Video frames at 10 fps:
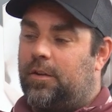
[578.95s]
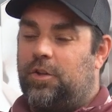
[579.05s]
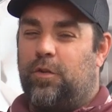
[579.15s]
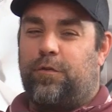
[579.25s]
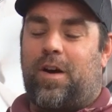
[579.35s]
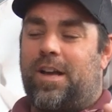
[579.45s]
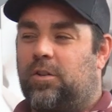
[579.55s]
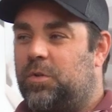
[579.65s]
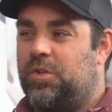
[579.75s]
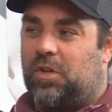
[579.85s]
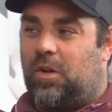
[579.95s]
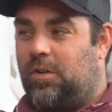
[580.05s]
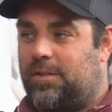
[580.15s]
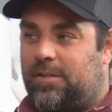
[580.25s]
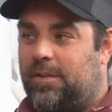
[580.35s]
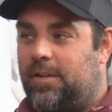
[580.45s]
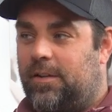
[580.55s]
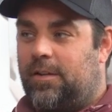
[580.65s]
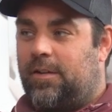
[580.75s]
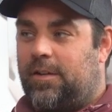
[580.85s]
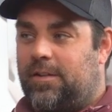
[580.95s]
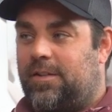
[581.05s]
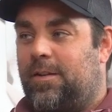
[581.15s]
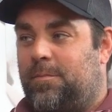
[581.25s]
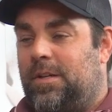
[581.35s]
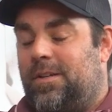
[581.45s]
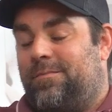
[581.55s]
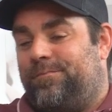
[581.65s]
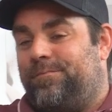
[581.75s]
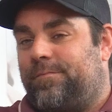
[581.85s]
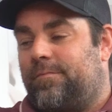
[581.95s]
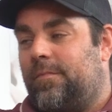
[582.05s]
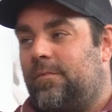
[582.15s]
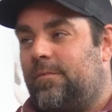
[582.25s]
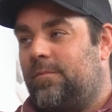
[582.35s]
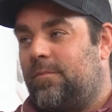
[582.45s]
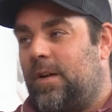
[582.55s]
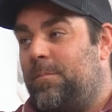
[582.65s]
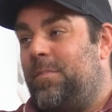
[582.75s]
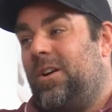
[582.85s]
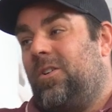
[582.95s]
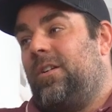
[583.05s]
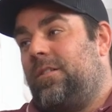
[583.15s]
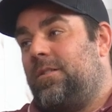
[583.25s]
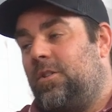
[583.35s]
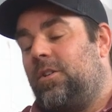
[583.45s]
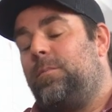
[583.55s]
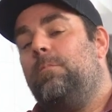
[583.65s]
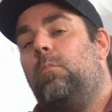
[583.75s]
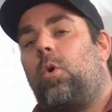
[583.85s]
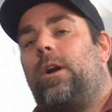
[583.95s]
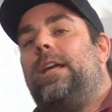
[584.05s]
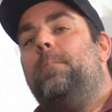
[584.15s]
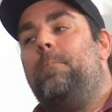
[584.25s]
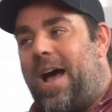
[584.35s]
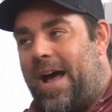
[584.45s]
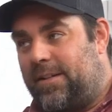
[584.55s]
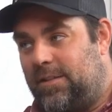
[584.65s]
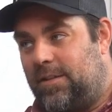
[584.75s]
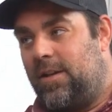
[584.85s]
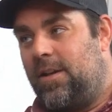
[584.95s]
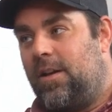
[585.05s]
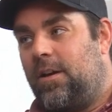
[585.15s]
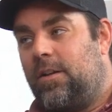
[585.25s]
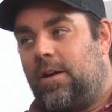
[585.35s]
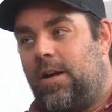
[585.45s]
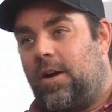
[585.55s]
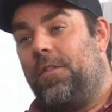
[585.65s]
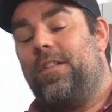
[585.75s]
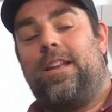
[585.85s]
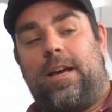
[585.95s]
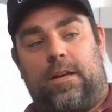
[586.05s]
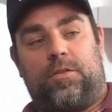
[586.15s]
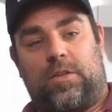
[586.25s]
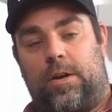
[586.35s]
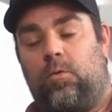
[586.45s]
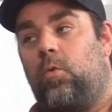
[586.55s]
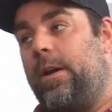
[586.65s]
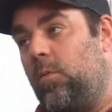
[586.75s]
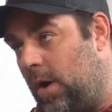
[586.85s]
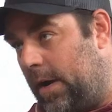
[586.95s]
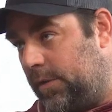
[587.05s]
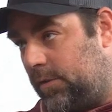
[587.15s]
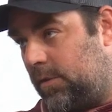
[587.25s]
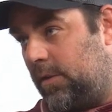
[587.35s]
your final result is going to be you're going to be more impacted on the negative side rate-wise.